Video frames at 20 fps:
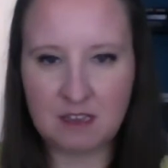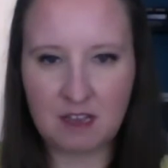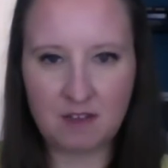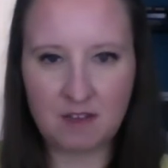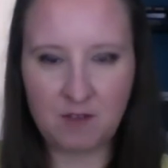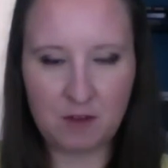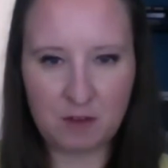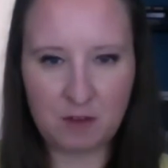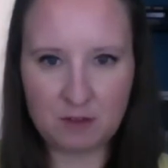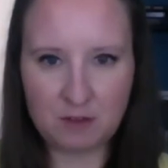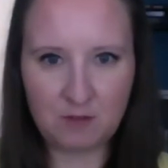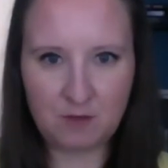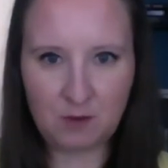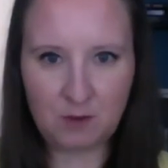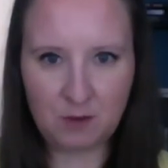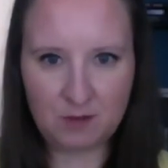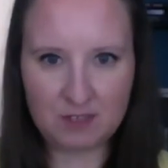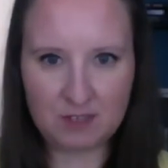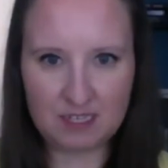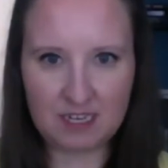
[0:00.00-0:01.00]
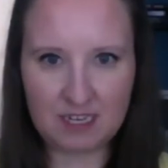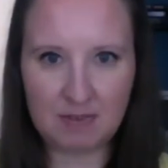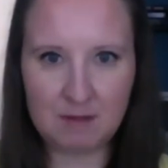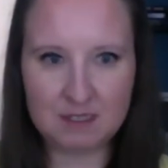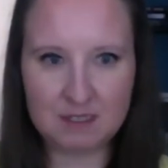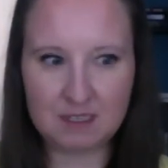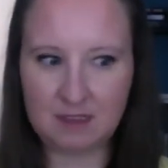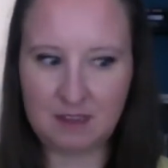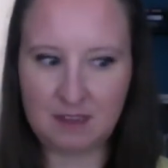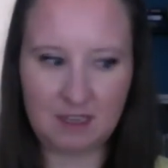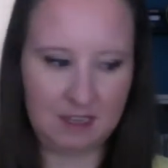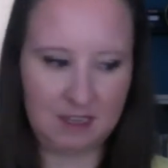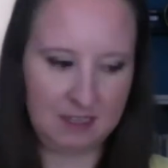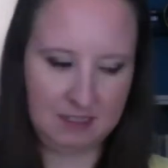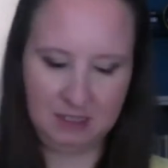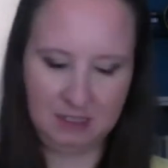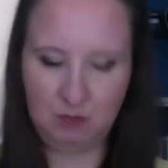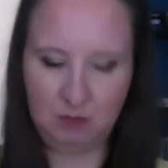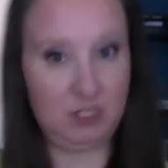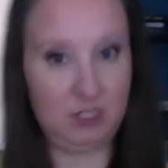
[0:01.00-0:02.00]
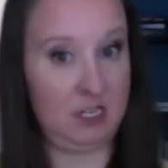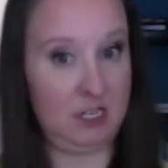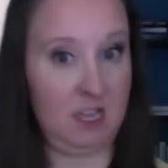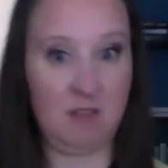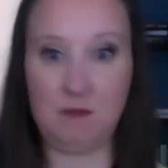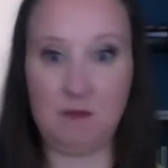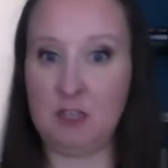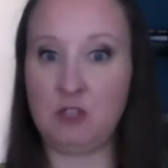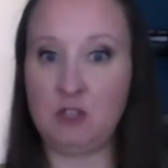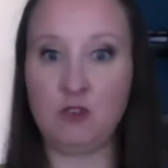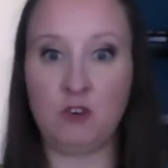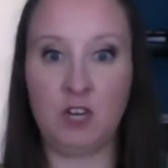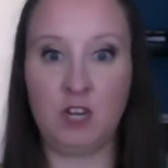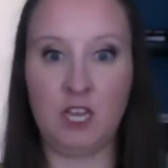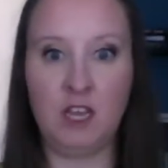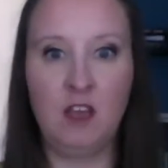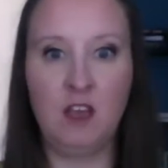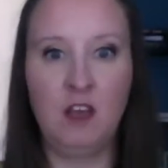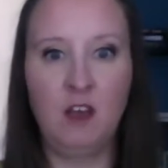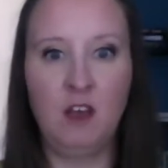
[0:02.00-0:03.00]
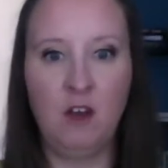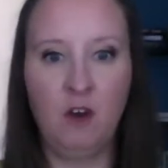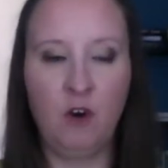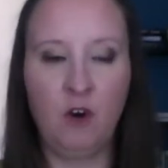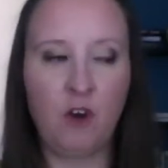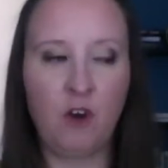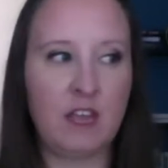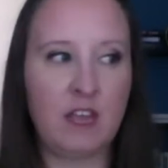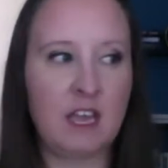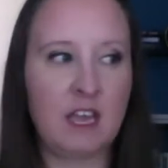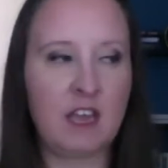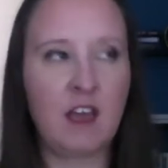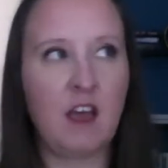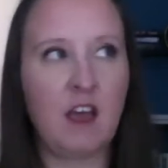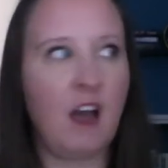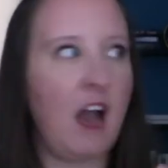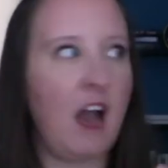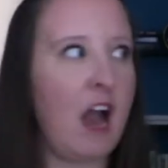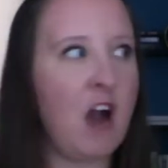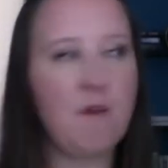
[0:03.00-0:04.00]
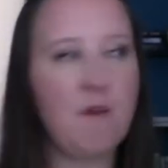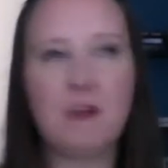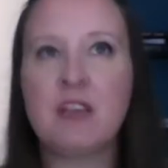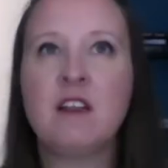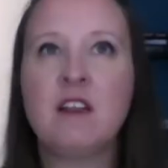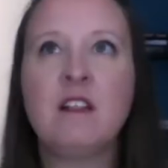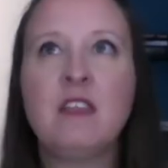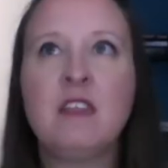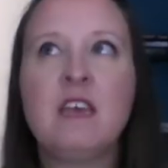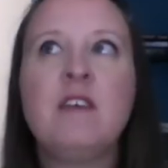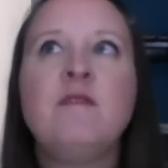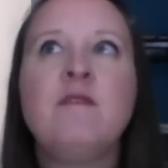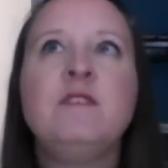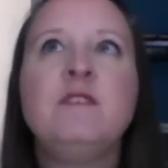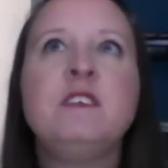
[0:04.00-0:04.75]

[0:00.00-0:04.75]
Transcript: for those of you who've seen Hamilton, like, is this what's telling my story? Or, like, how am I going to live to,